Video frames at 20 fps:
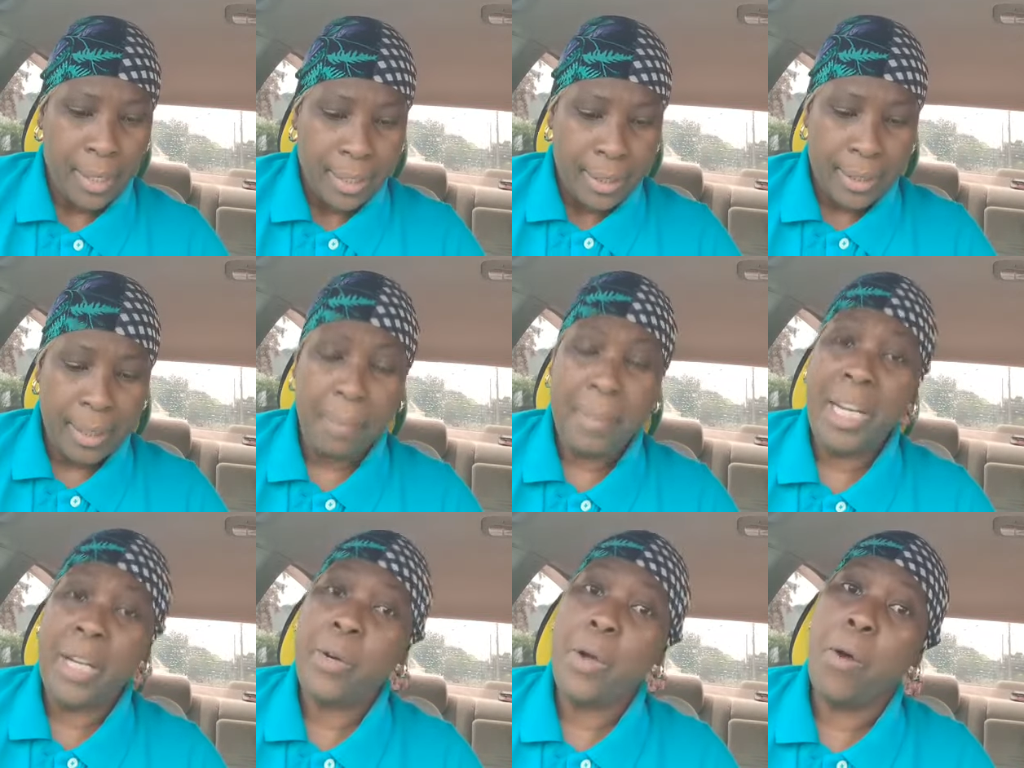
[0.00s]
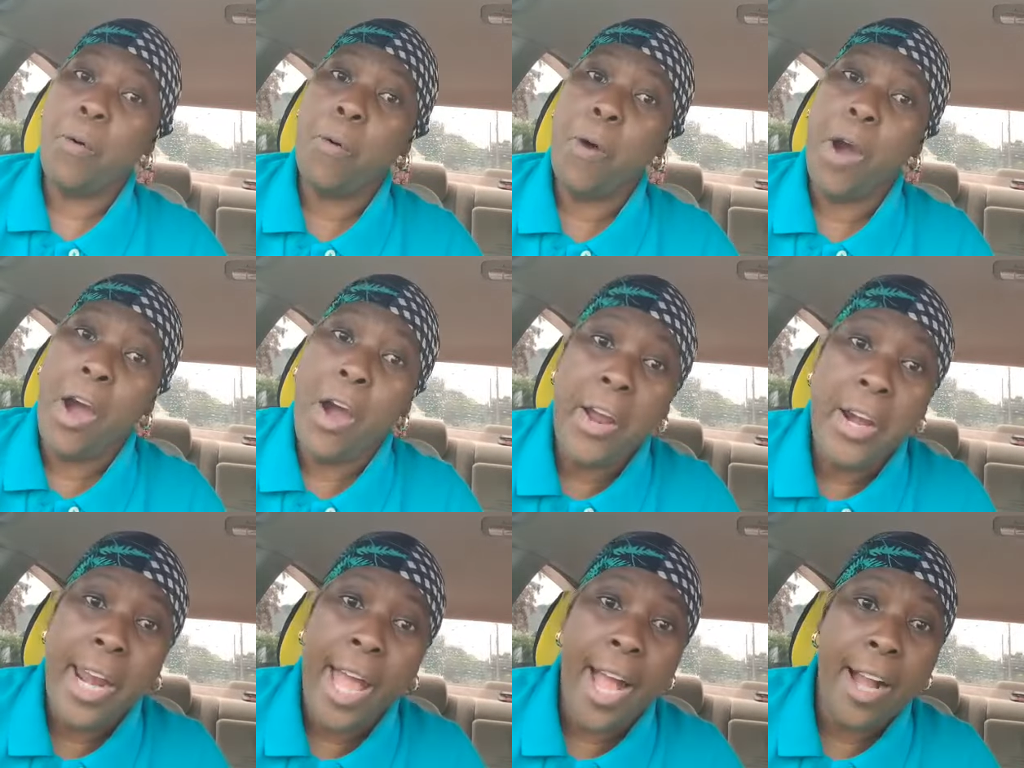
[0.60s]
So me don't know
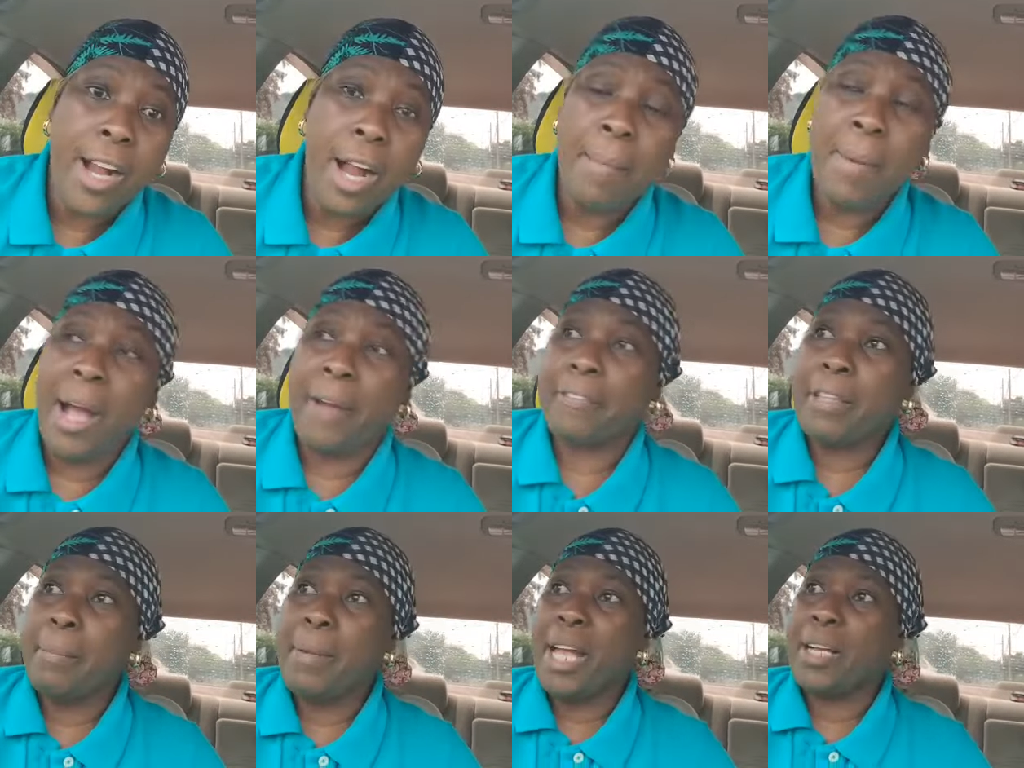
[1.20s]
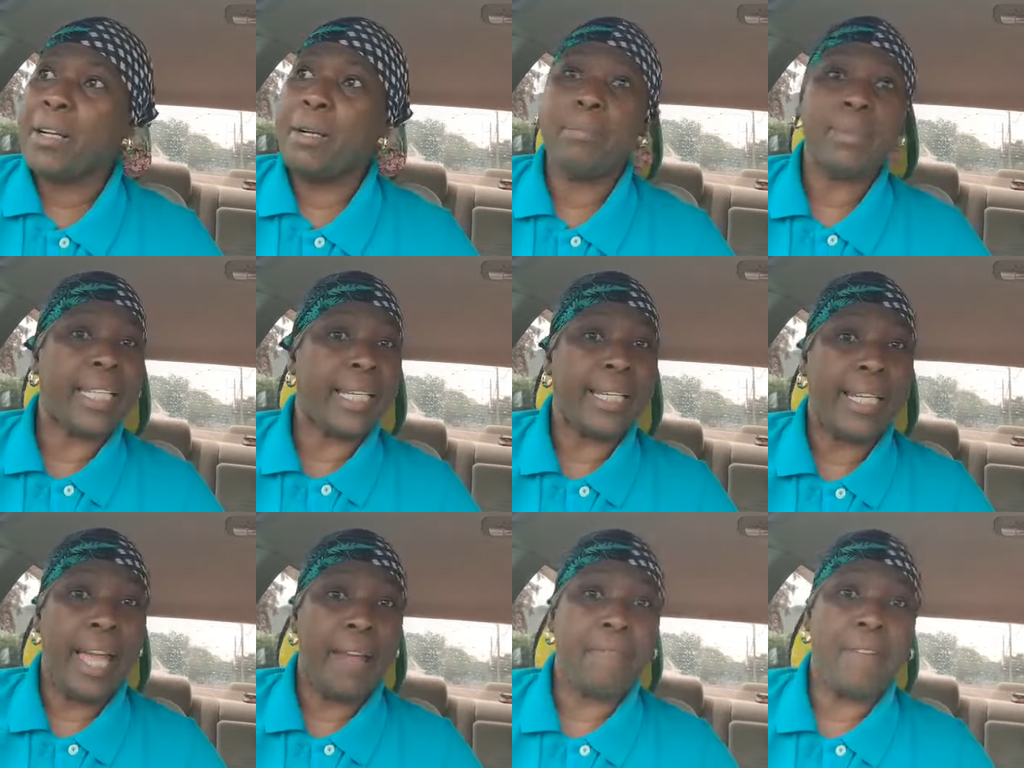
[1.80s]
why I come after me, I come
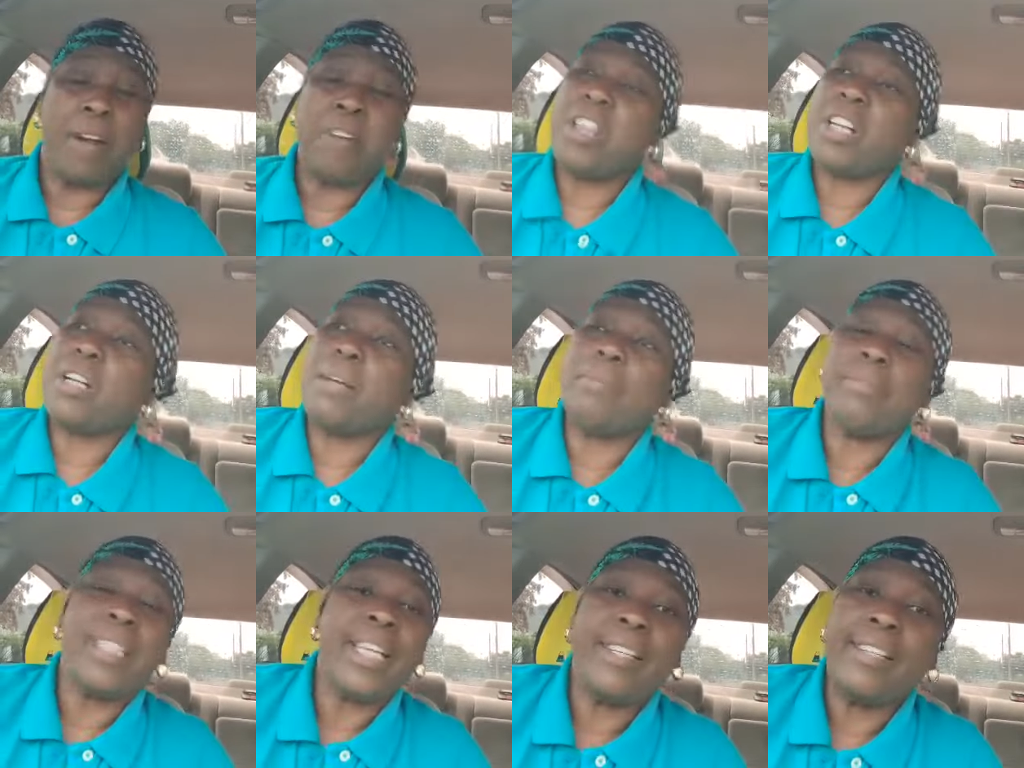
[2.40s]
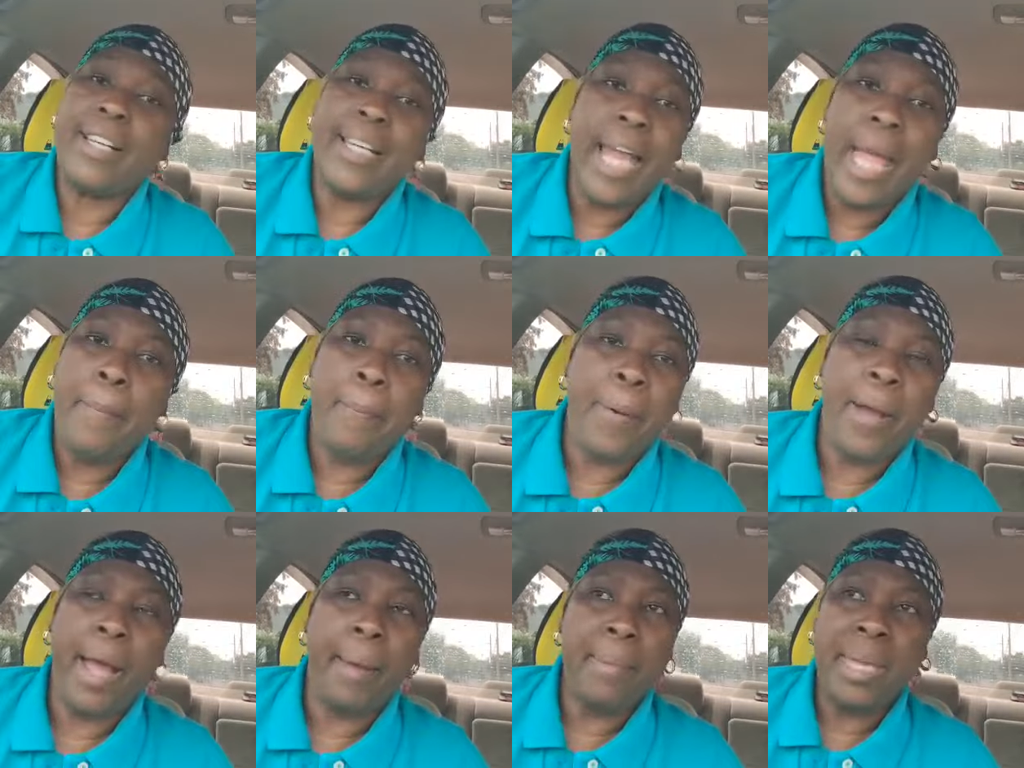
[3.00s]
tell life. I want to come tell no
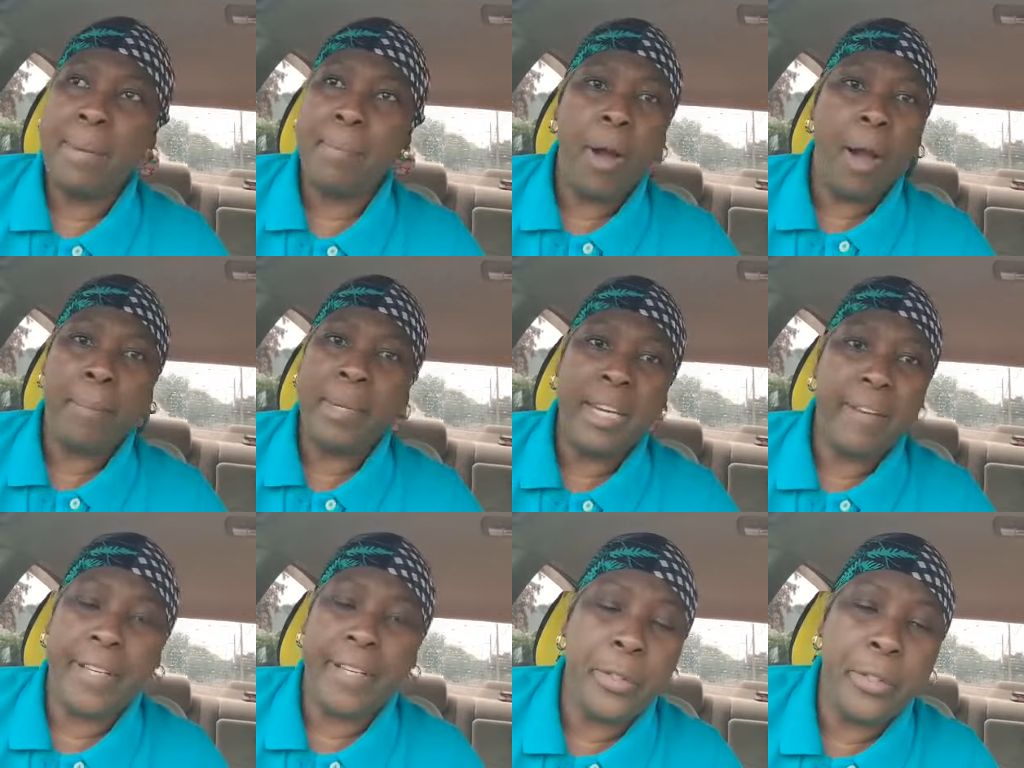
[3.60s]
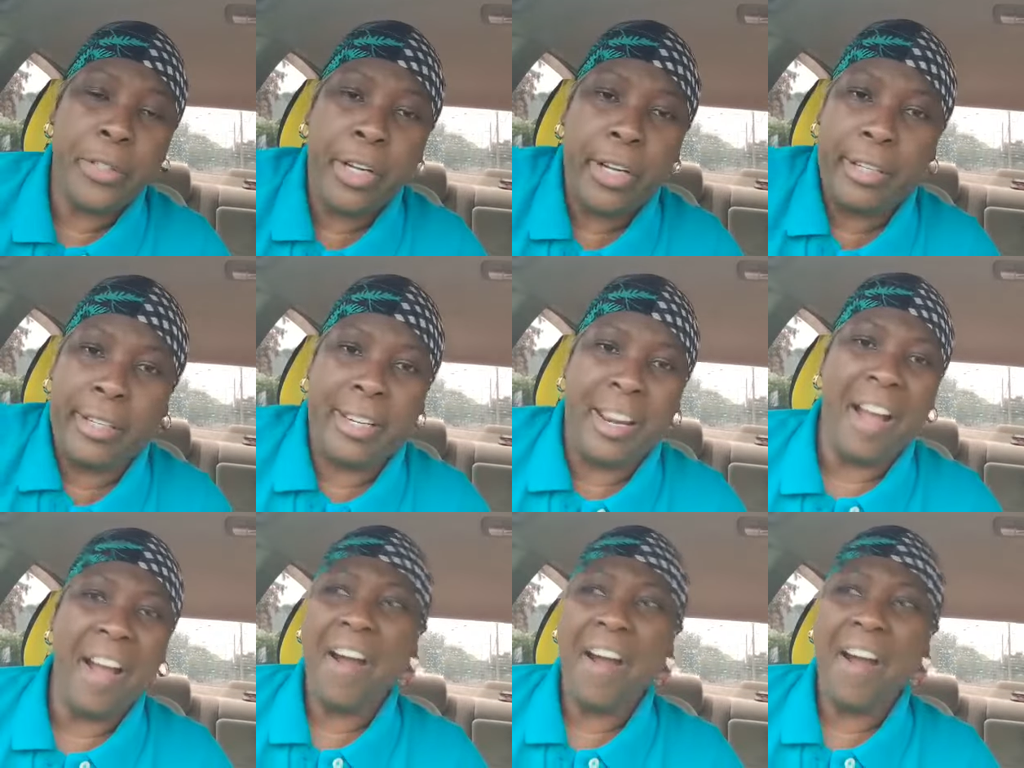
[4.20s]
life on me, but me never do nothing.